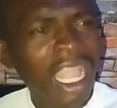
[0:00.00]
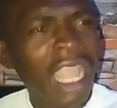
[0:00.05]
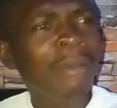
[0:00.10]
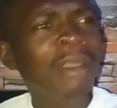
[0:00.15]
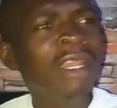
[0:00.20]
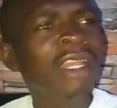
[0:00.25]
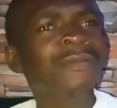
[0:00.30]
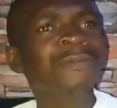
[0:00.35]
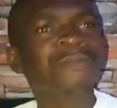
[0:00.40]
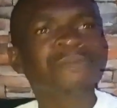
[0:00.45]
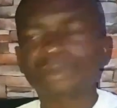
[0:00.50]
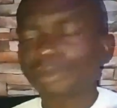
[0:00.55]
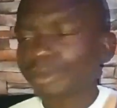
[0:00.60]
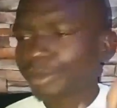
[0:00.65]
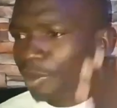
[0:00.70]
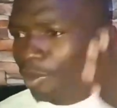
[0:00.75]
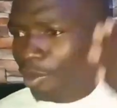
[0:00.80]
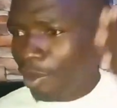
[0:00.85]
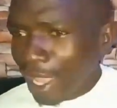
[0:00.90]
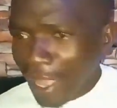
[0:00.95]
I mean,
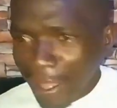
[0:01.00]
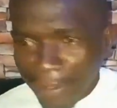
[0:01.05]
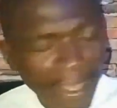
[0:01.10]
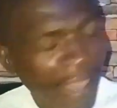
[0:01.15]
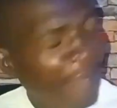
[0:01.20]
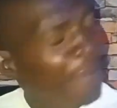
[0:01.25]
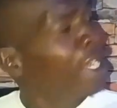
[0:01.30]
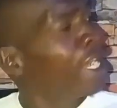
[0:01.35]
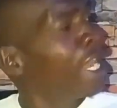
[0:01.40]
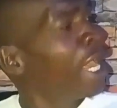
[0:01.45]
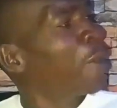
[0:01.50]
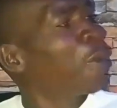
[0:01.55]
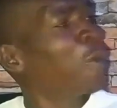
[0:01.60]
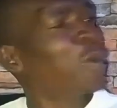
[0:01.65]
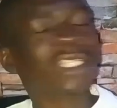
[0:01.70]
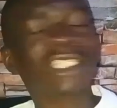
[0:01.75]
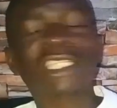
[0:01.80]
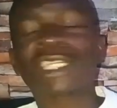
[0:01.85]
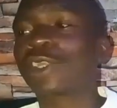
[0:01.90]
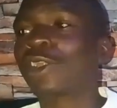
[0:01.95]
the other day I
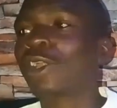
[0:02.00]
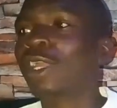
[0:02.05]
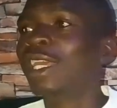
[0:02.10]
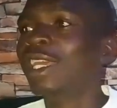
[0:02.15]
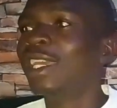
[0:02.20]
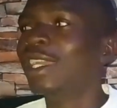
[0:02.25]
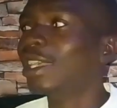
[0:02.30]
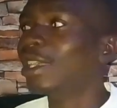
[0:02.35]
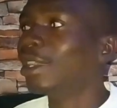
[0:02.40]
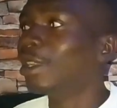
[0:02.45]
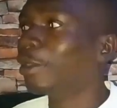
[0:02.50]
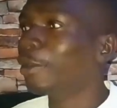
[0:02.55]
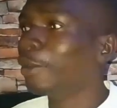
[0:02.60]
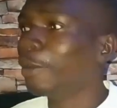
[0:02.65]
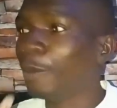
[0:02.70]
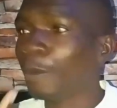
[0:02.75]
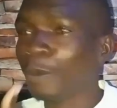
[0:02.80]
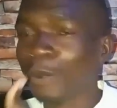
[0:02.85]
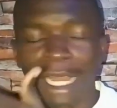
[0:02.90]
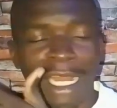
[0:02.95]
was scrolling
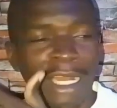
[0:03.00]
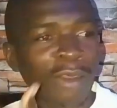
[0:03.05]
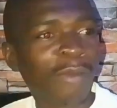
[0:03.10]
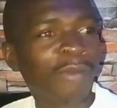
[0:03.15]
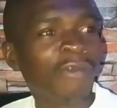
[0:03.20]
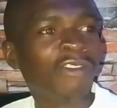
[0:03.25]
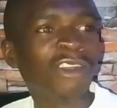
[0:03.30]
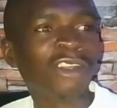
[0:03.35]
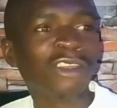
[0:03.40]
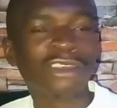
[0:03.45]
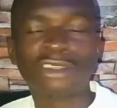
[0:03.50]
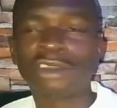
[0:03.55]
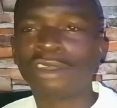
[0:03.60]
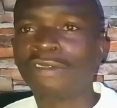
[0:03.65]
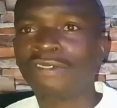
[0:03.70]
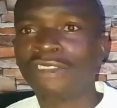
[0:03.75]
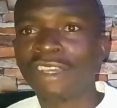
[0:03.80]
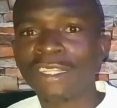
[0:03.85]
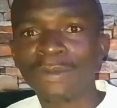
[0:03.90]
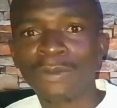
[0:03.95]
random photos
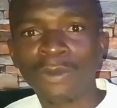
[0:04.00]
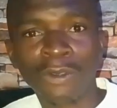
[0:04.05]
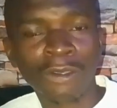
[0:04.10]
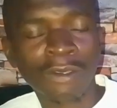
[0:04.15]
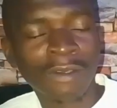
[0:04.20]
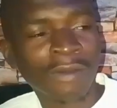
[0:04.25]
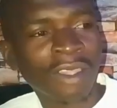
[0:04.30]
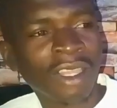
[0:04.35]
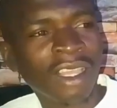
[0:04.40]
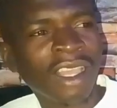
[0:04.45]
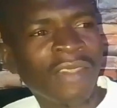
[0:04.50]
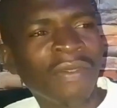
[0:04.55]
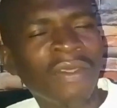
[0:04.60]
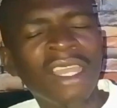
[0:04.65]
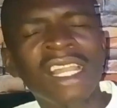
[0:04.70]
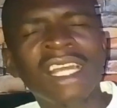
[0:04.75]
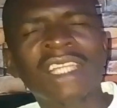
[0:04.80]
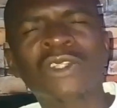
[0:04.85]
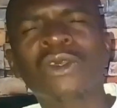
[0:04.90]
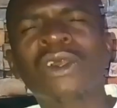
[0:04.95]
on Facebook.
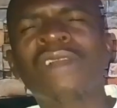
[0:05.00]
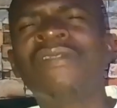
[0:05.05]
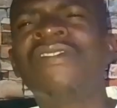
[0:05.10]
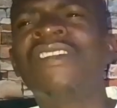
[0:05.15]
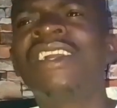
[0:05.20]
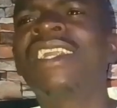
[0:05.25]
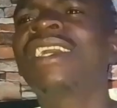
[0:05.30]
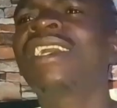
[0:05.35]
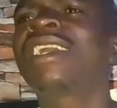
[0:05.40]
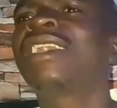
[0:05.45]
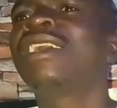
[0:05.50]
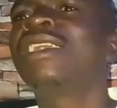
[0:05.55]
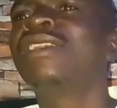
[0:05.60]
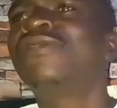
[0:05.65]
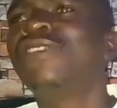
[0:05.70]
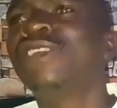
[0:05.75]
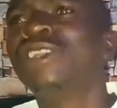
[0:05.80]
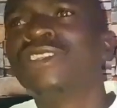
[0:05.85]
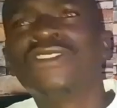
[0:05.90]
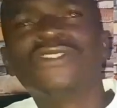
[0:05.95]
Then I saw a very clean
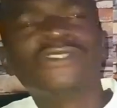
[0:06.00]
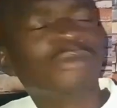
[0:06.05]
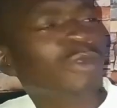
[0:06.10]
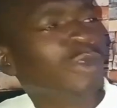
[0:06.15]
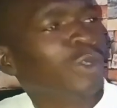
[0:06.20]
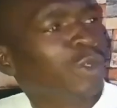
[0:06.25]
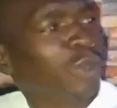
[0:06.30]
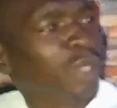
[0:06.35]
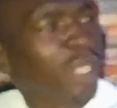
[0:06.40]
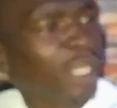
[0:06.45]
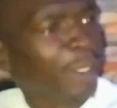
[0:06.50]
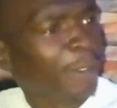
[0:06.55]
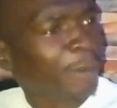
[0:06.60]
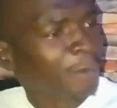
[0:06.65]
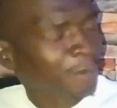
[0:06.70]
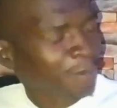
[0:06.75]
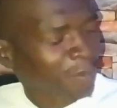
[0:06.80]
photo of Mtura.